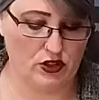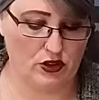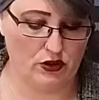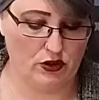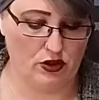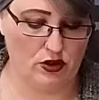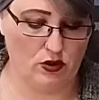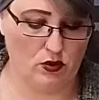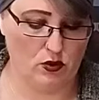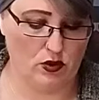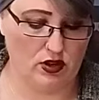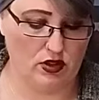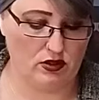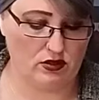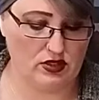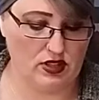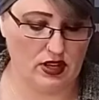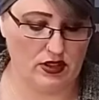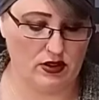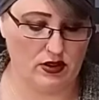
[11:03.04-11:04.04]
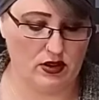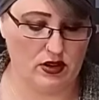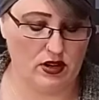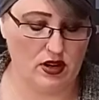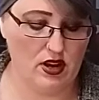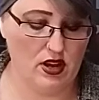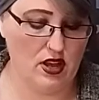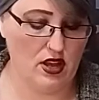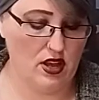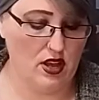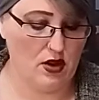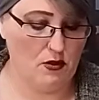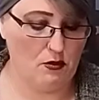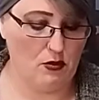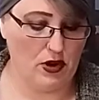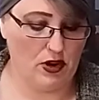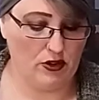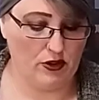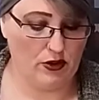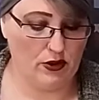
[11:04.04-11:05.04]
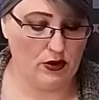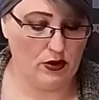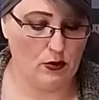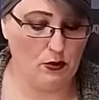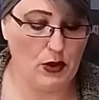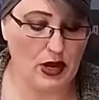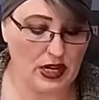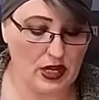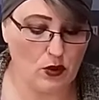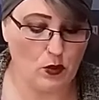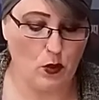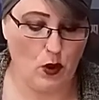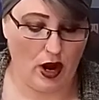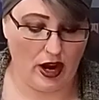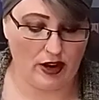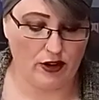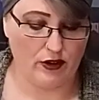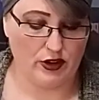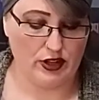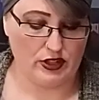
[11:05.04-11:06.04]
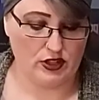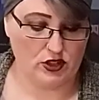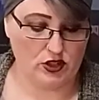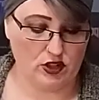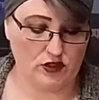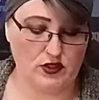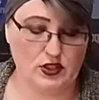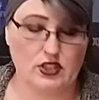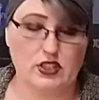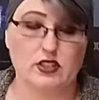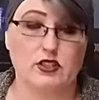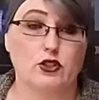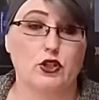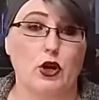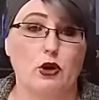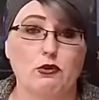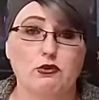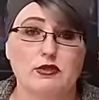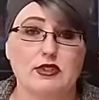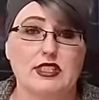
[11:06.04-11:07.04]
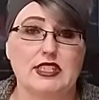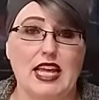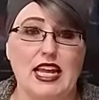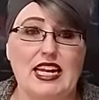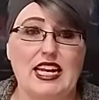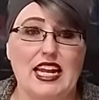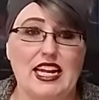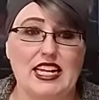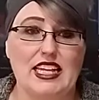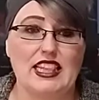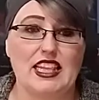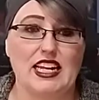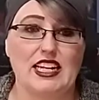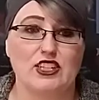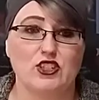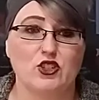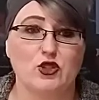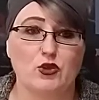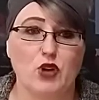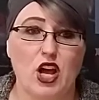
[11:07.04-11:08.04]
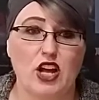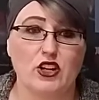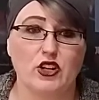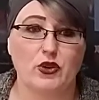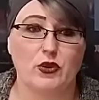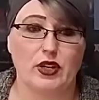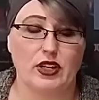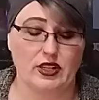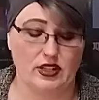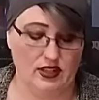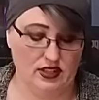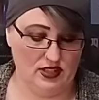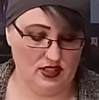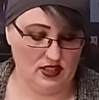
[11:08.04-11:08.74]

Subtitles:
Union or one of those other money wiring services. Don't send anything. Do not do it.